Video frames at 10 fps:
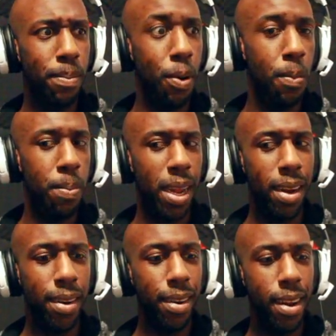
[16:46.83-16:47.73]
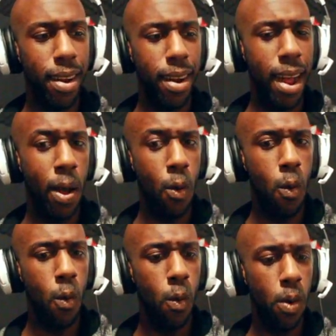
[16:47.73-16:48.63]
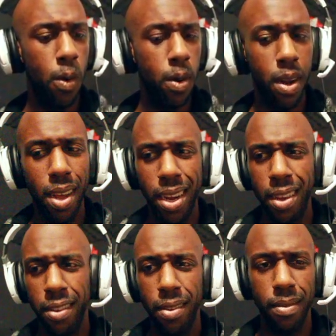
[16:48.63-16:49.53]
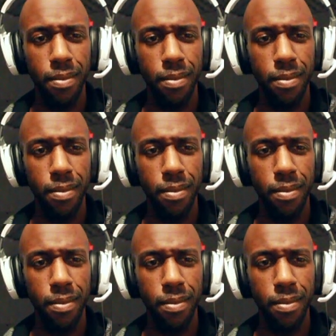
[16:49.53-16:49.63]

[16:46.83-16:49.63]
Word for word: poop it out, I guess?